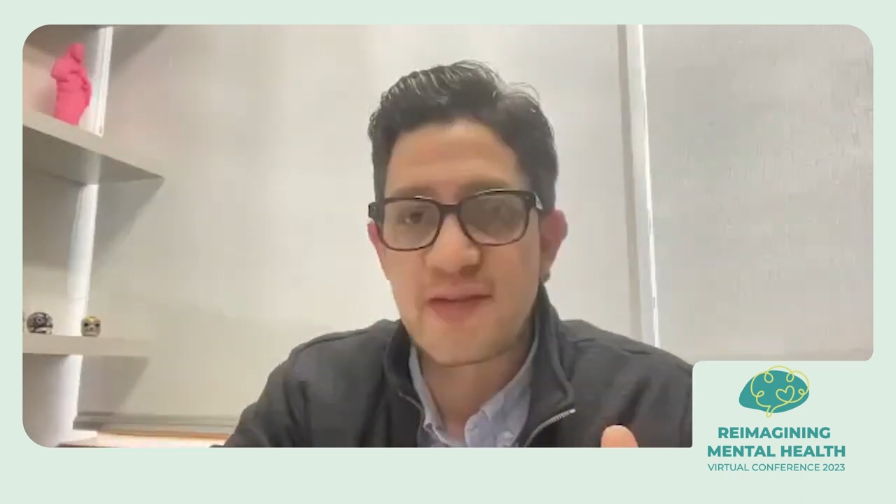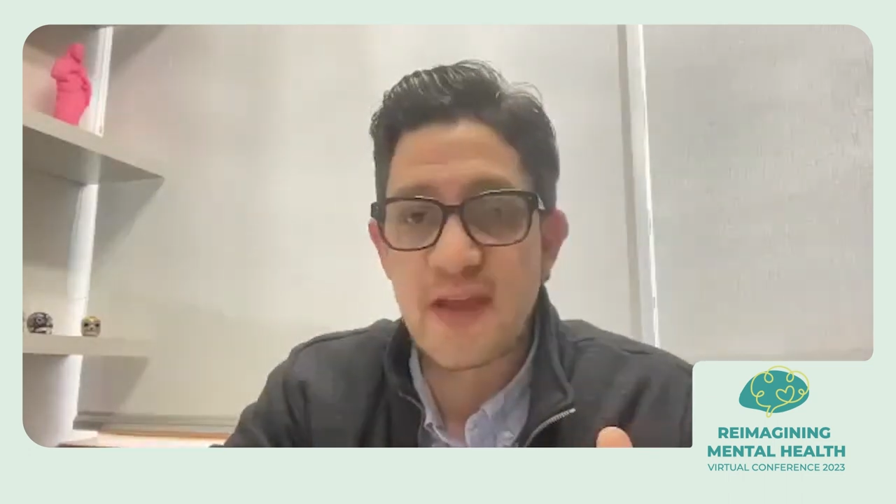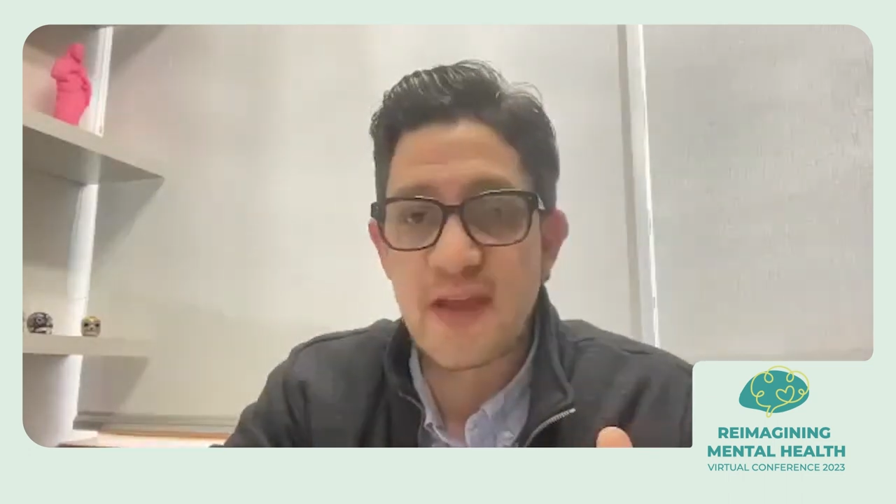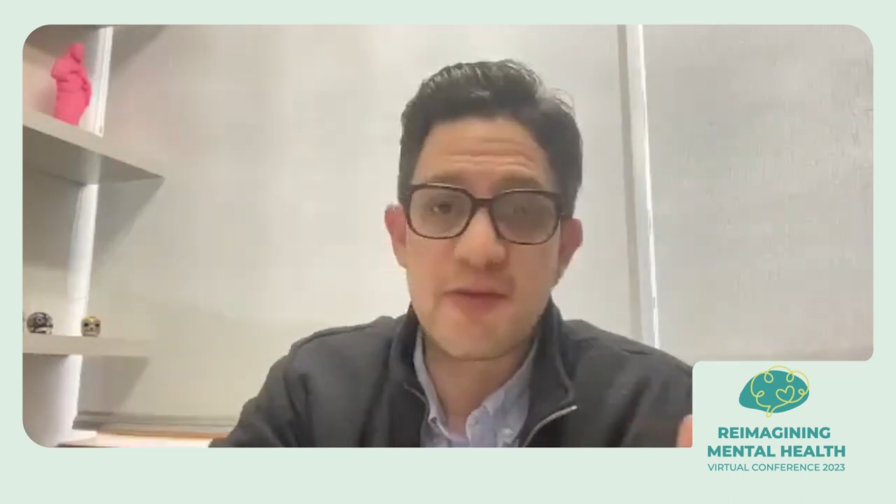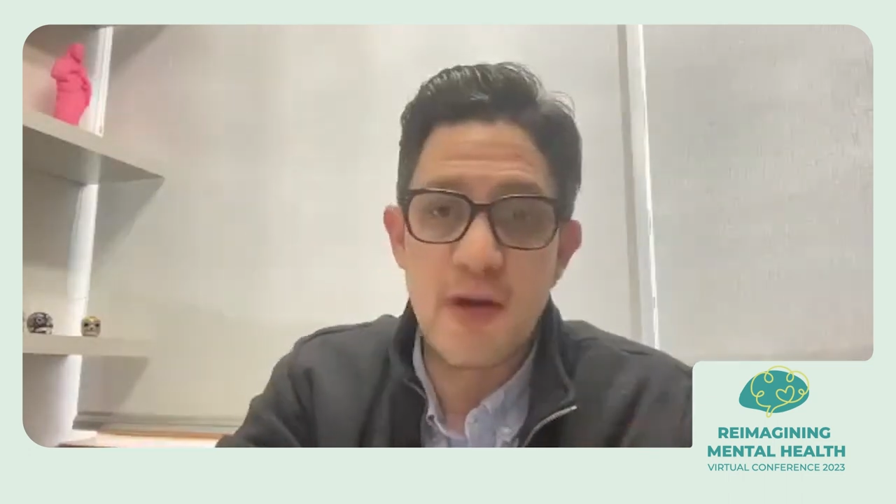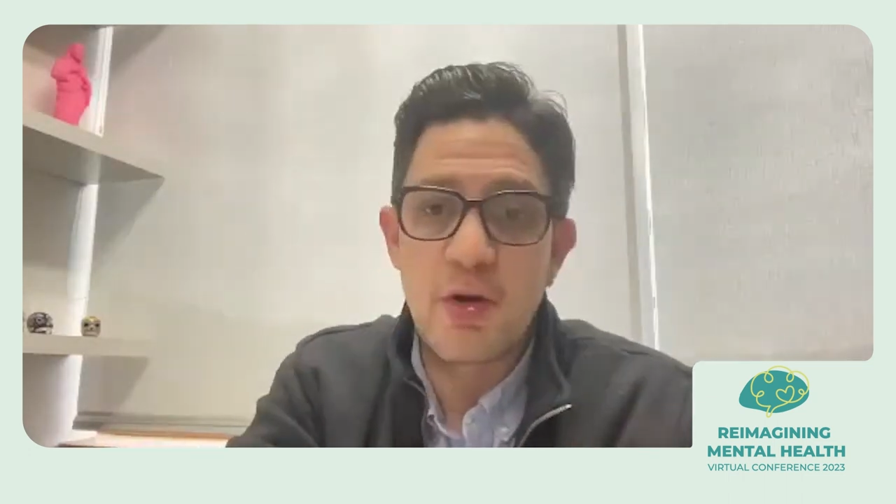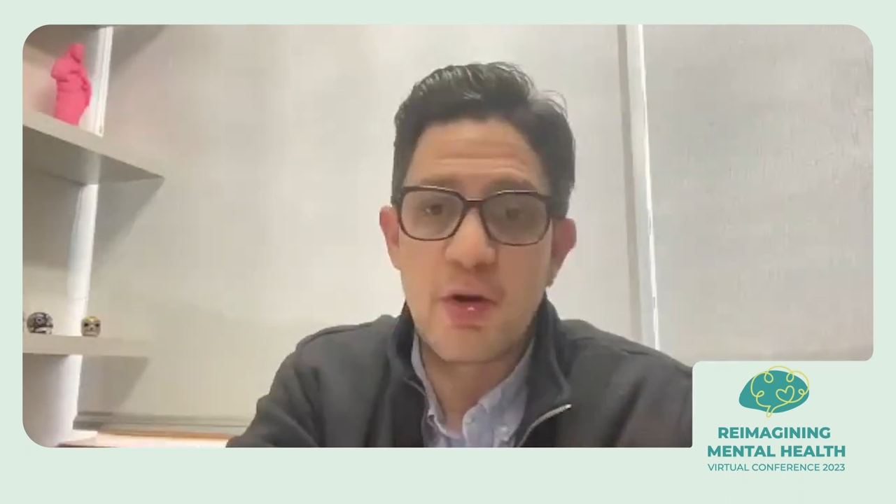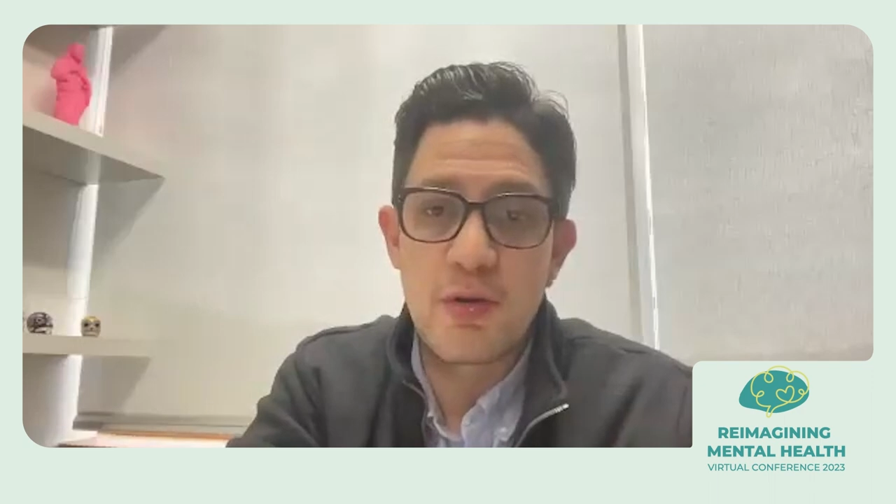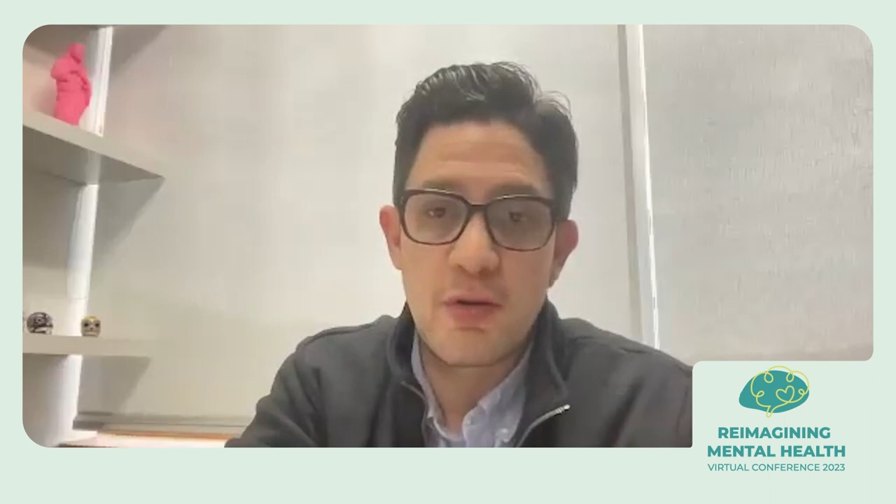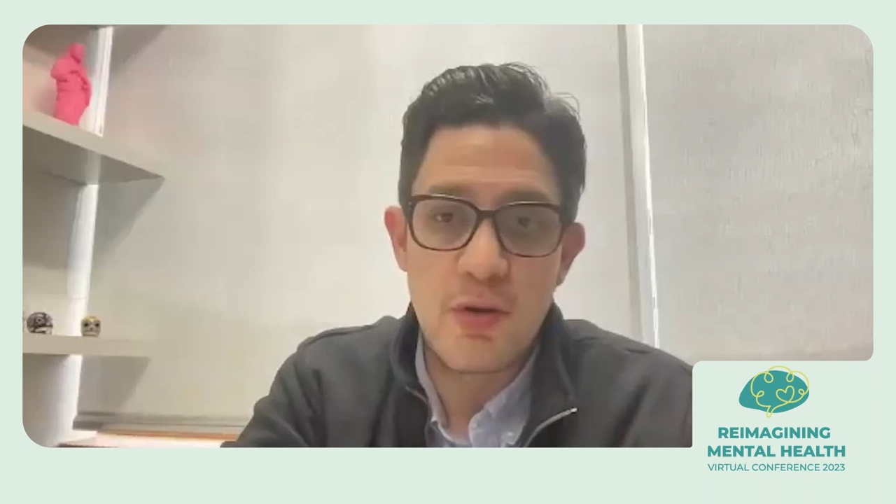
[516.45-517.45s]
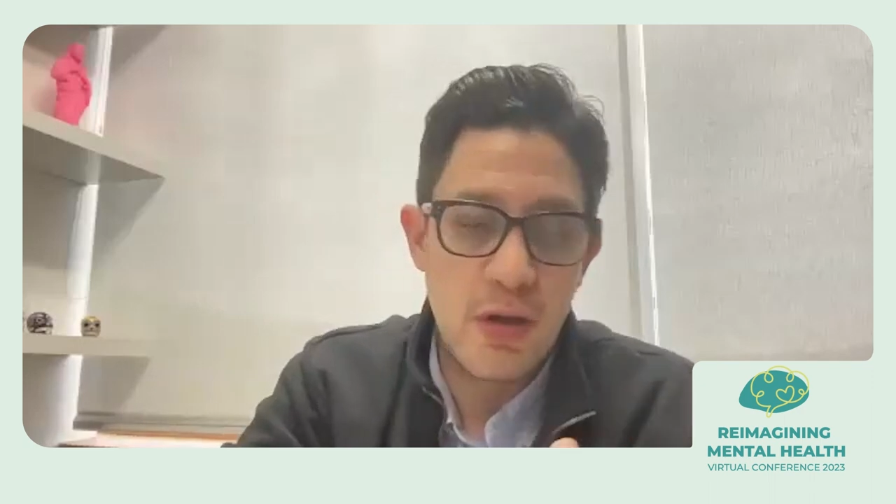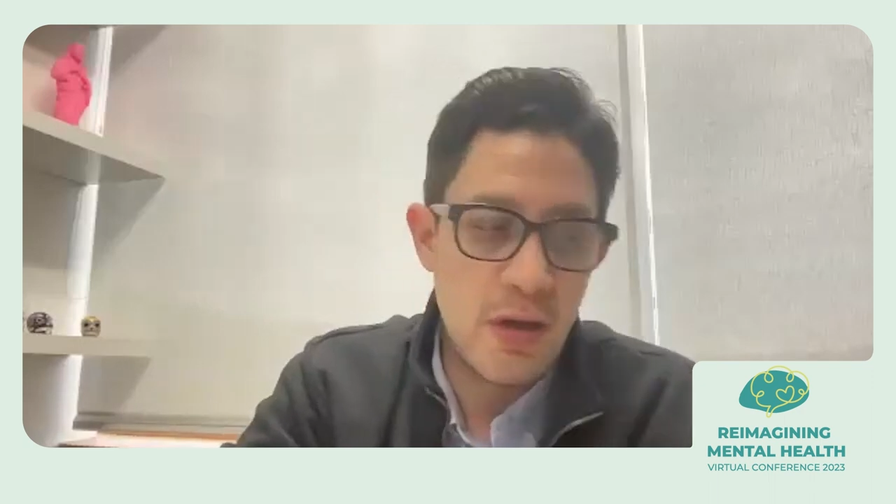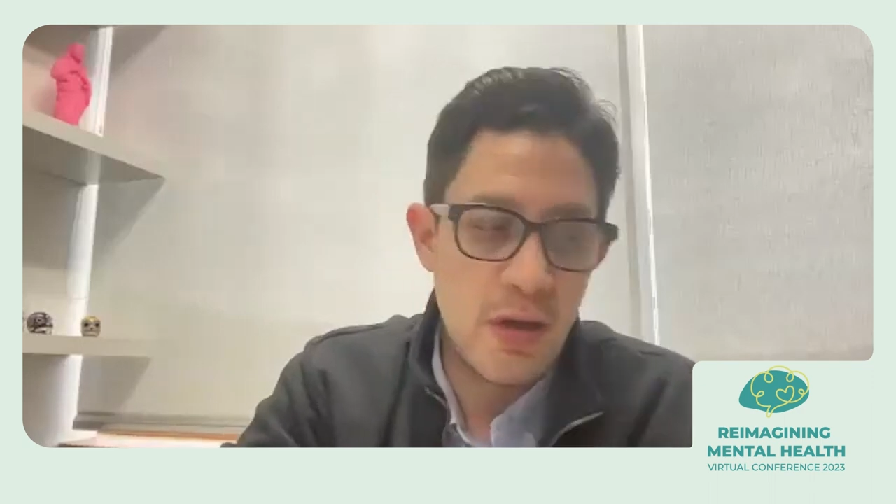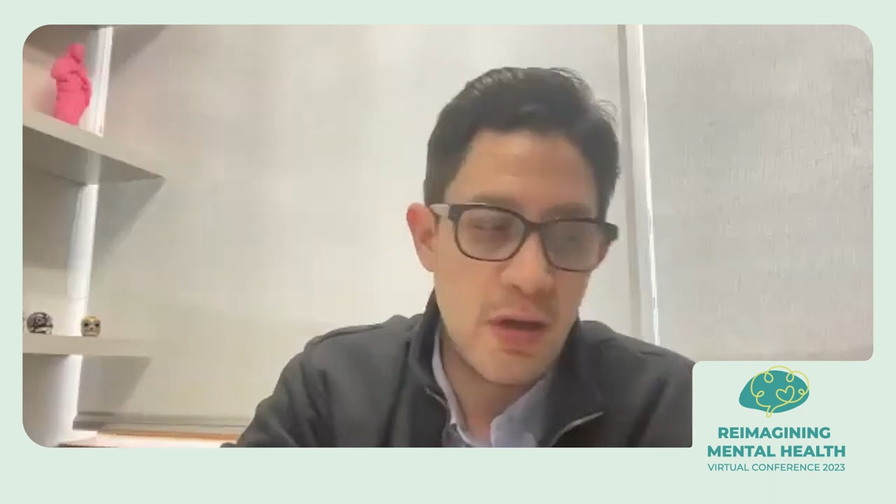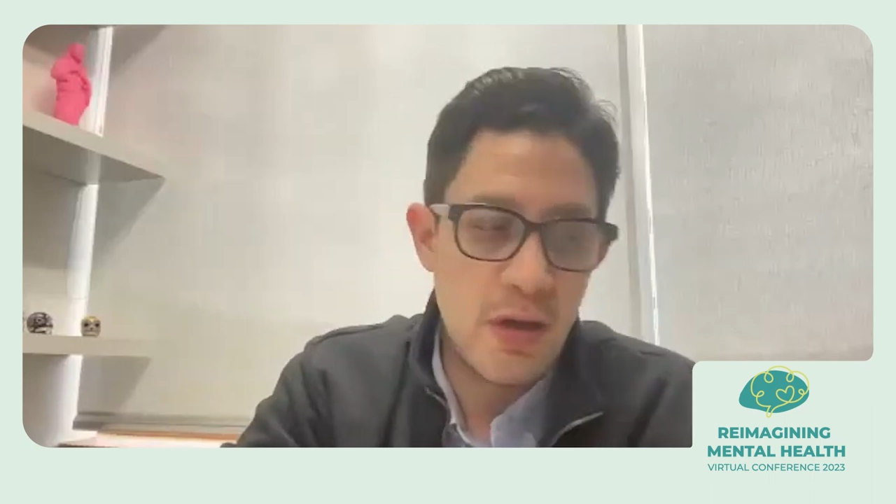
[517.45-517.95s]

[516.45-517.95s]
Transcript: the steps that all